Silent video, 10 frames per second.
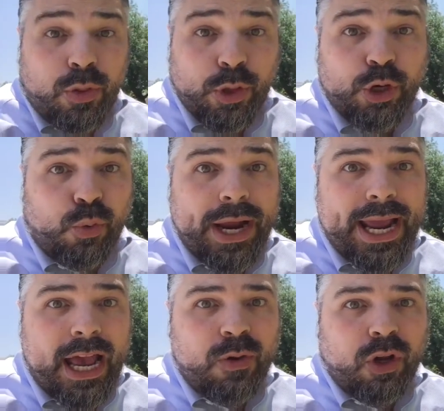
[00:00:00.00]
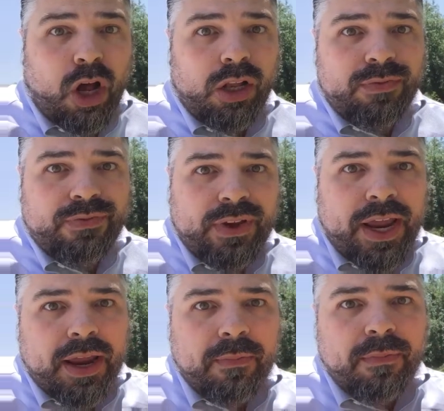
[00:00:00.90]
The Greyhound Hall of
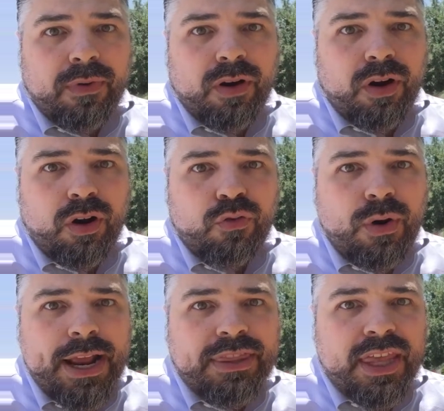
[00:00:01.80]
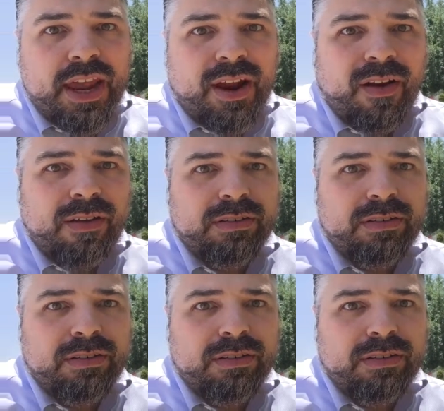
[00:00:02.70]
Fame. Right there.